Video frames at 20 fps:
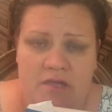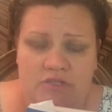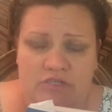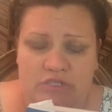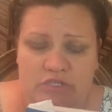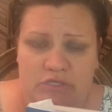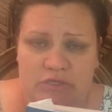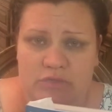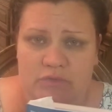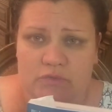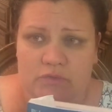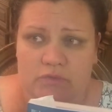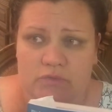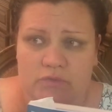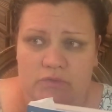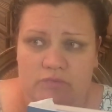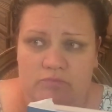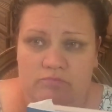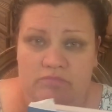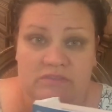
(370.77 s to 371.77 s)

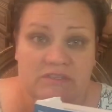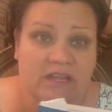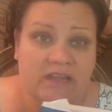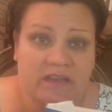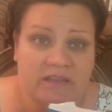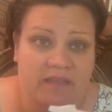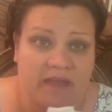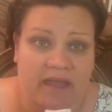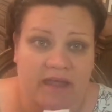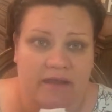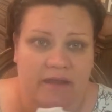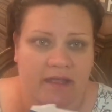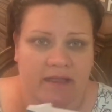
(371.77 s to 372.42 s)
to study that.